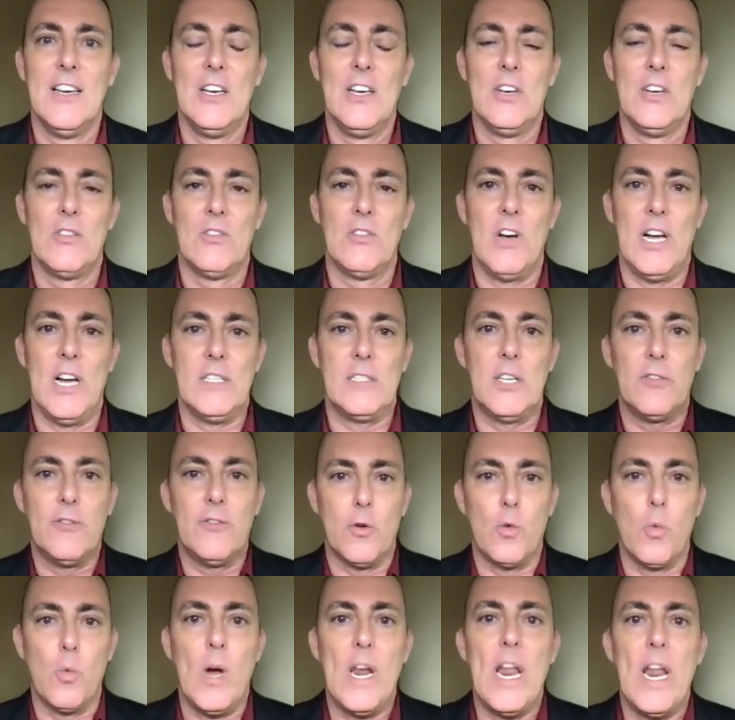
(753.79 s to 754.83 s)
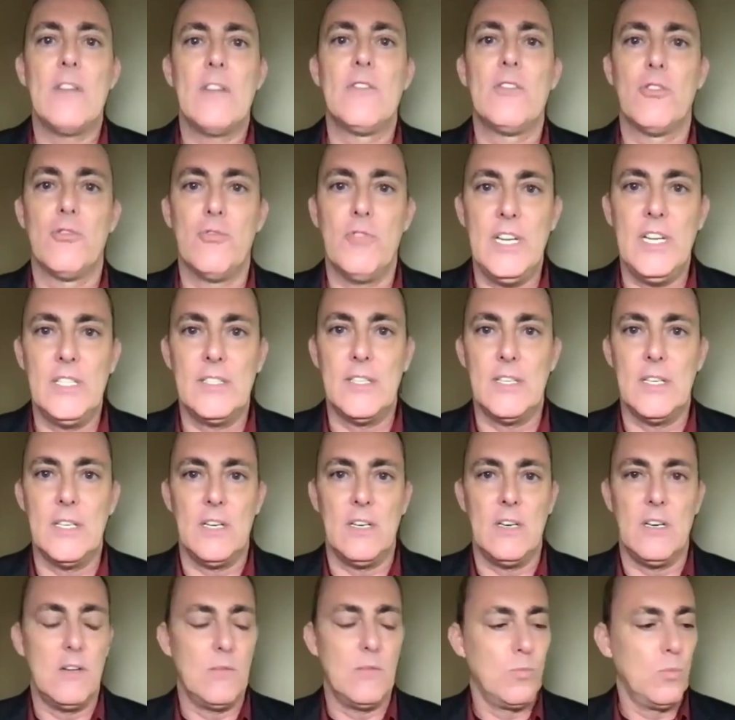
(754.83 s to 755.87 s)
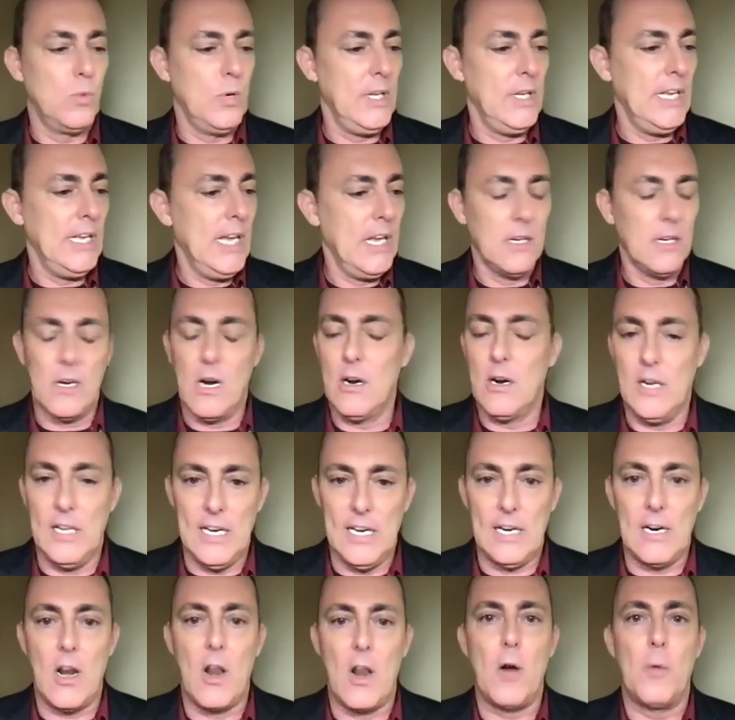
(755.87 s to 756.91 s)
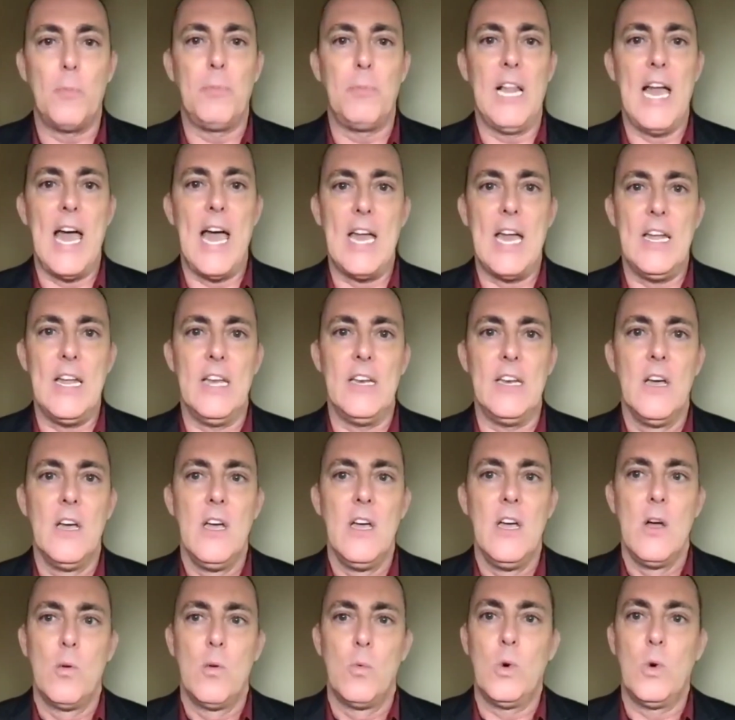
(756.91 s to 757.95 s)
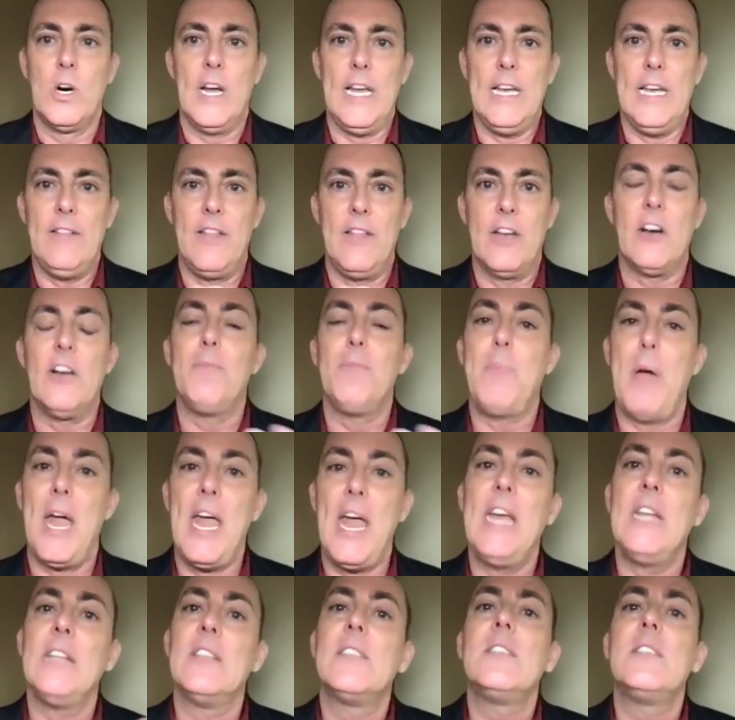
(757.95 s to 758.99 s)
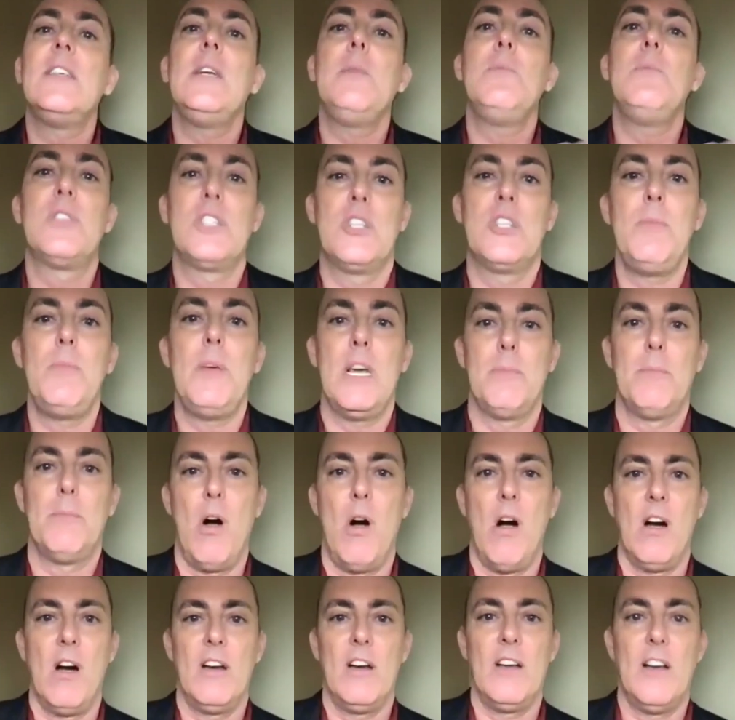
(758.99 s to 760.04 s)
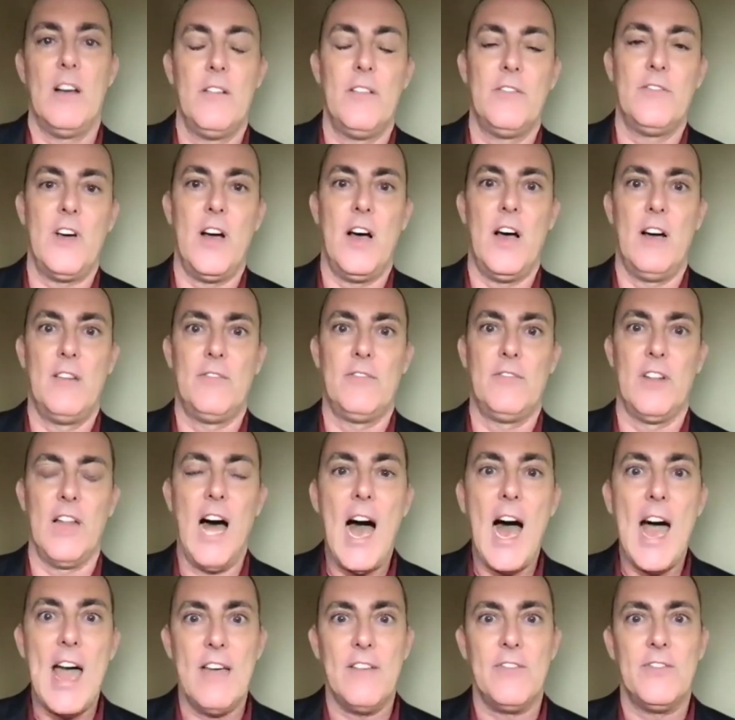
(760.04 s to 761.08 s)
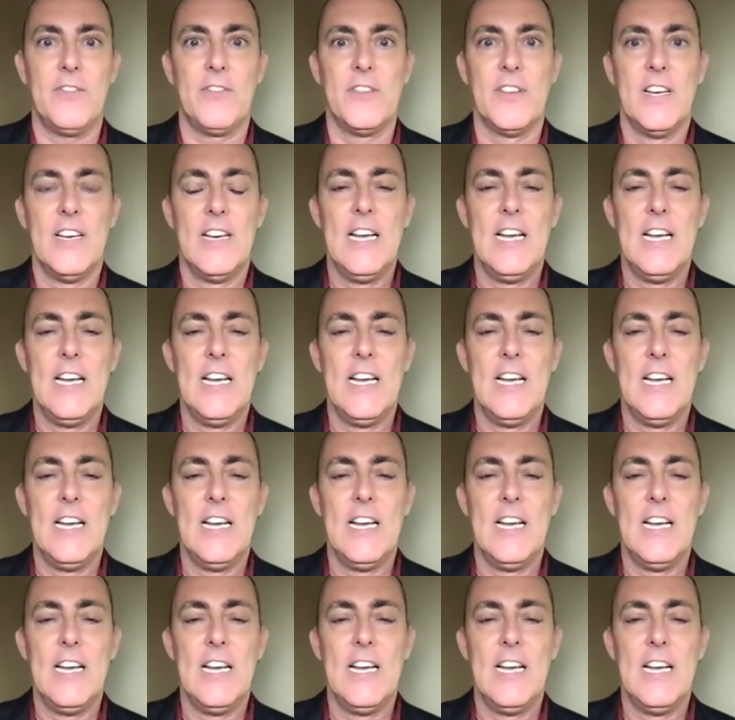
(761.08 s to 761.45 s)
right? So for whatever reason, we incarnated on a planet where pain seems to be a part of life.